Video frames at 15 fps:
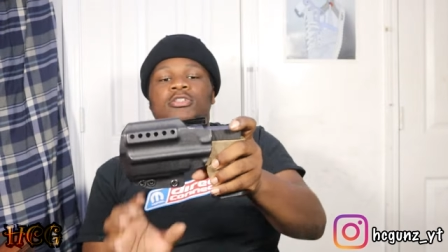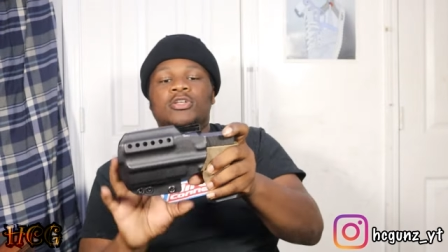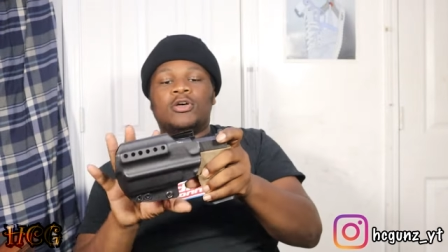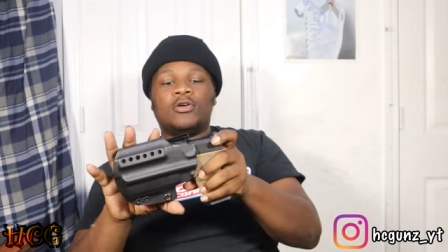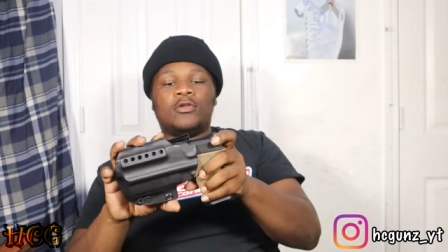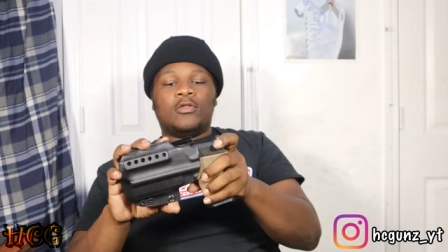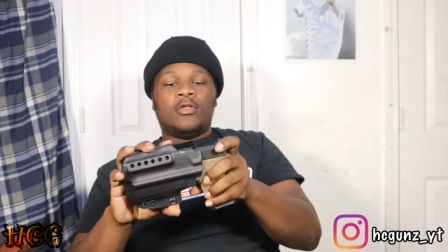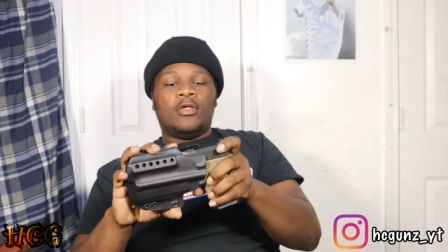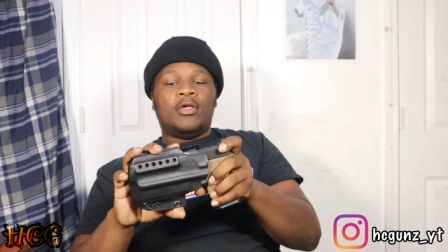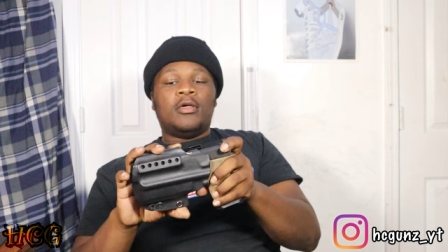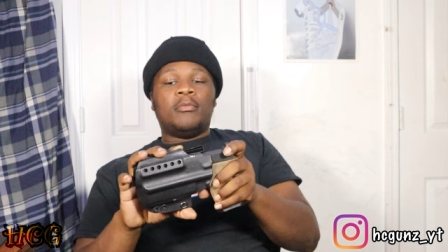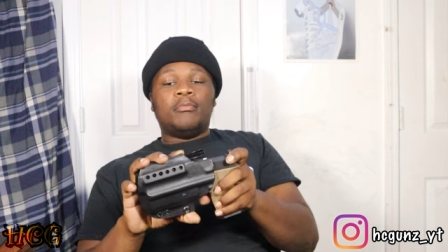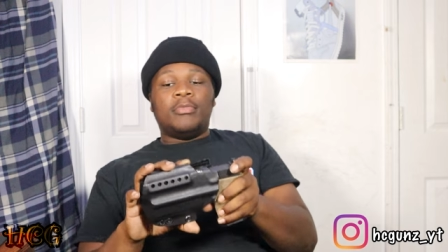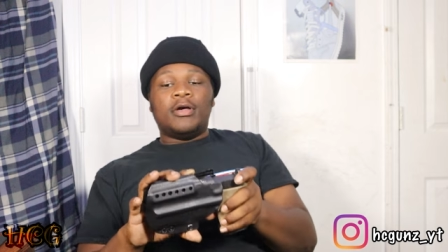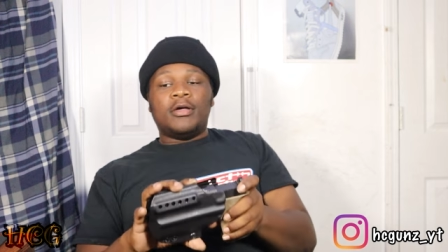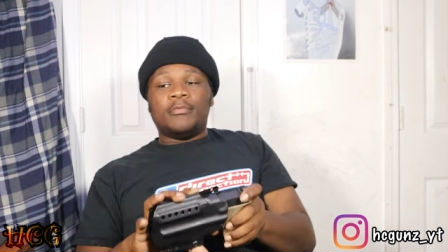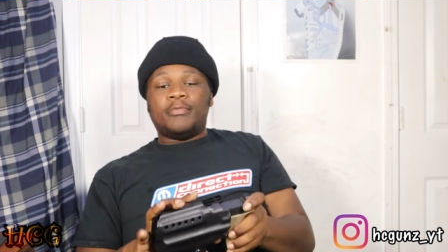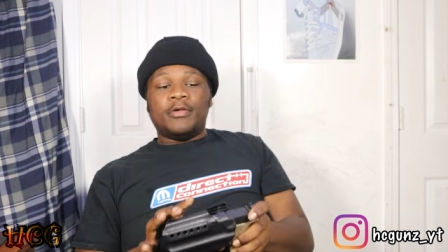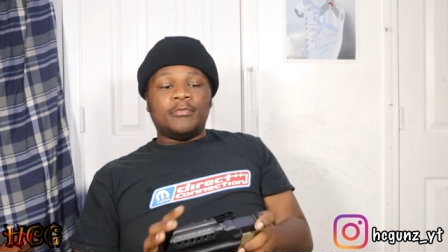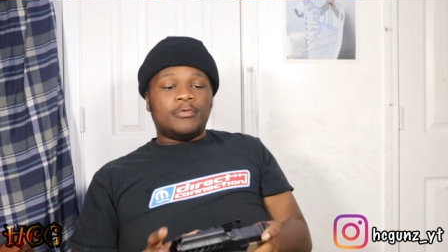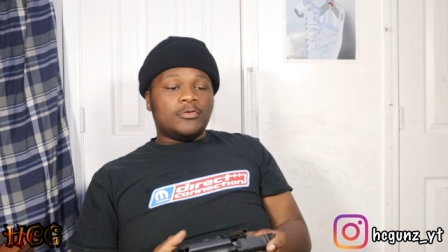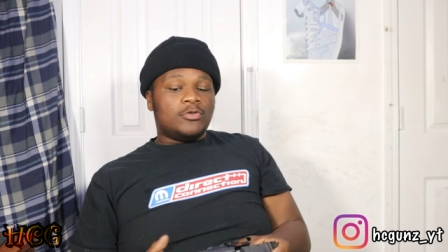So, but
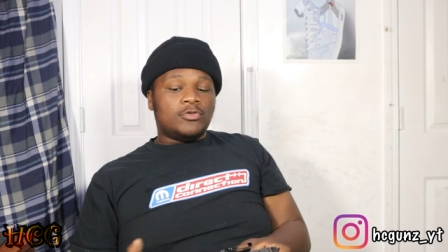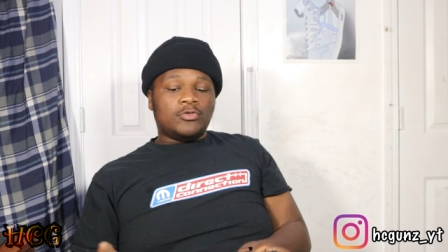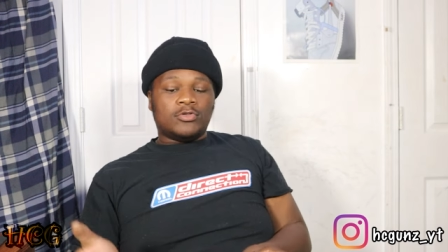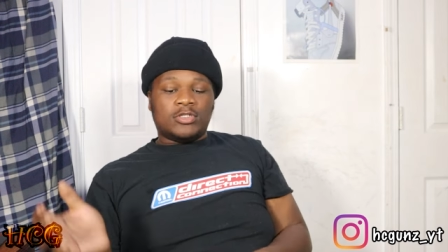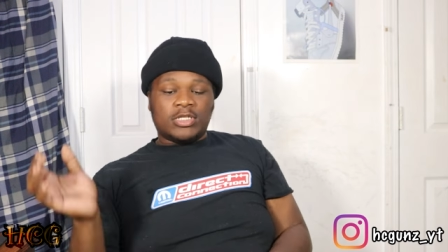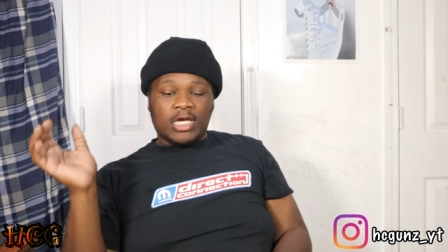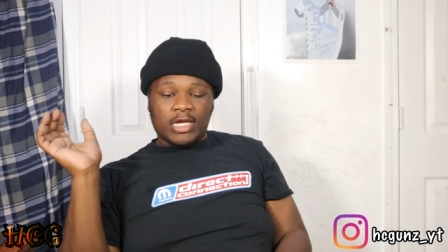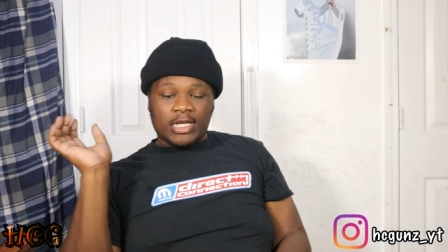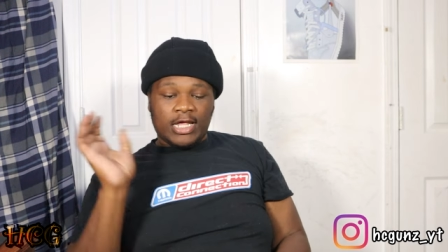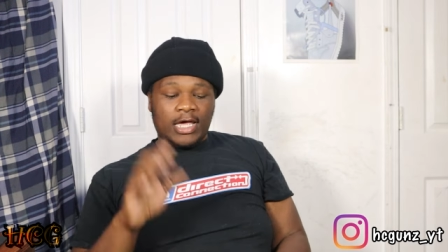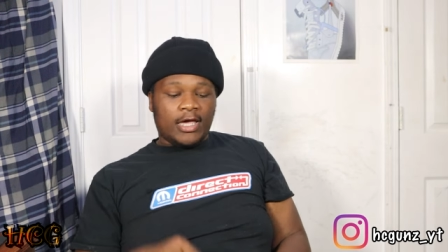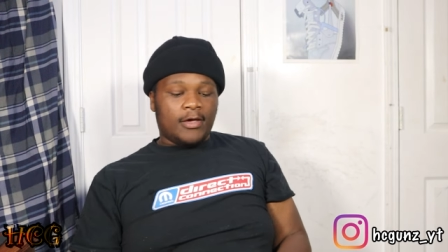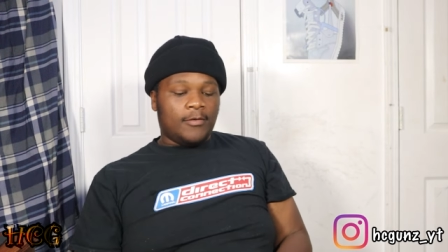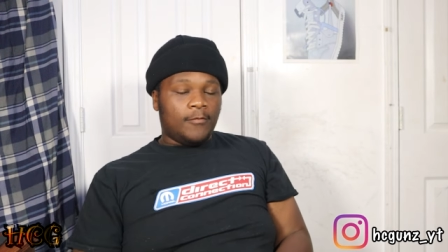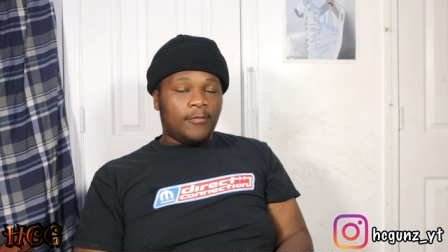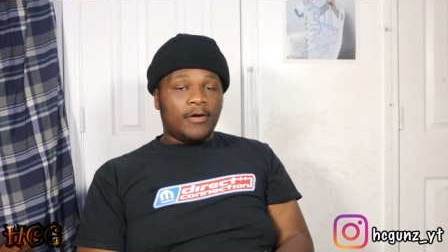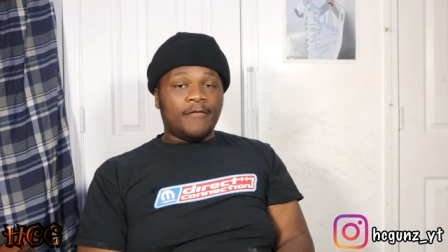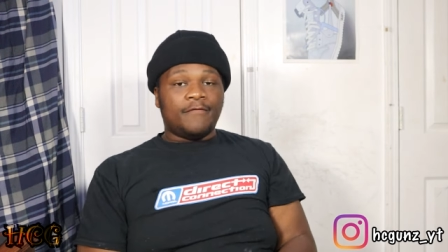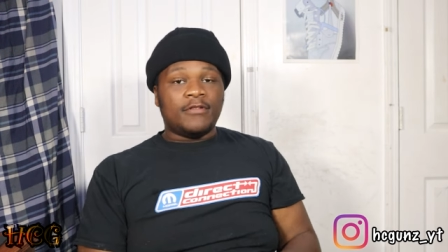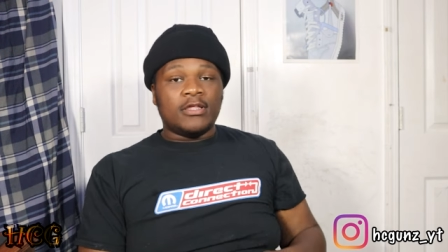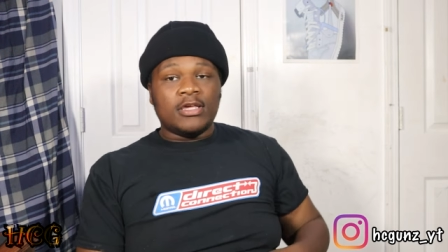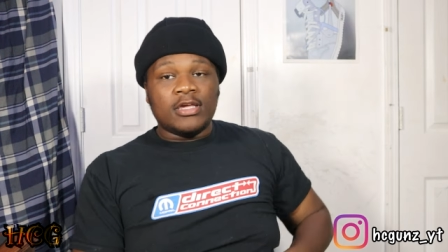people do say that with
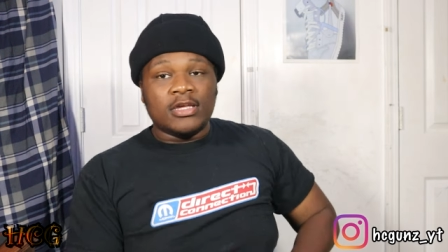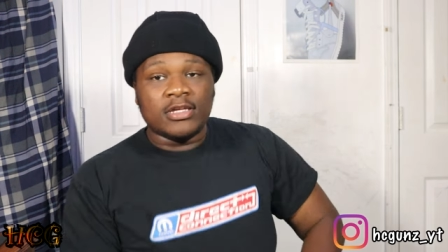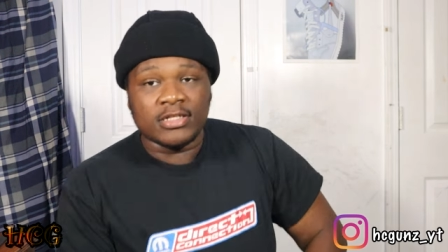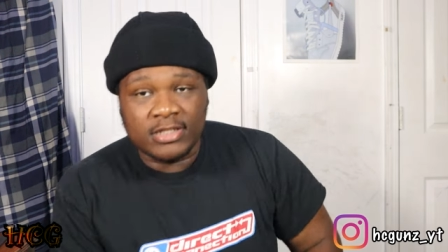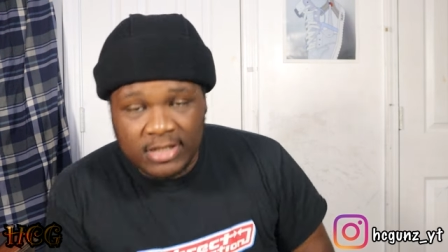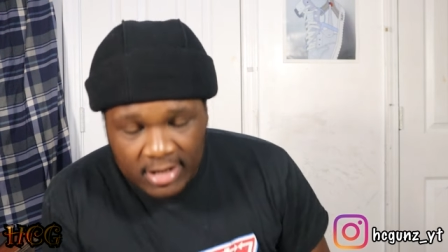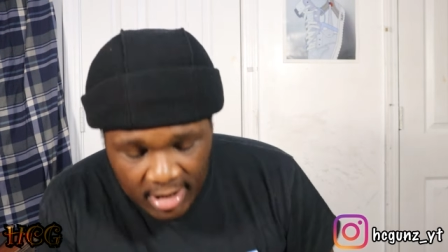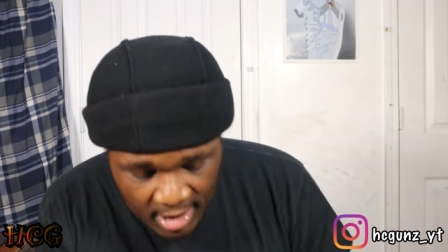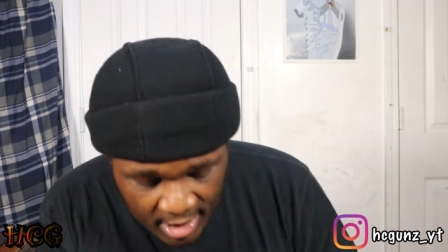these,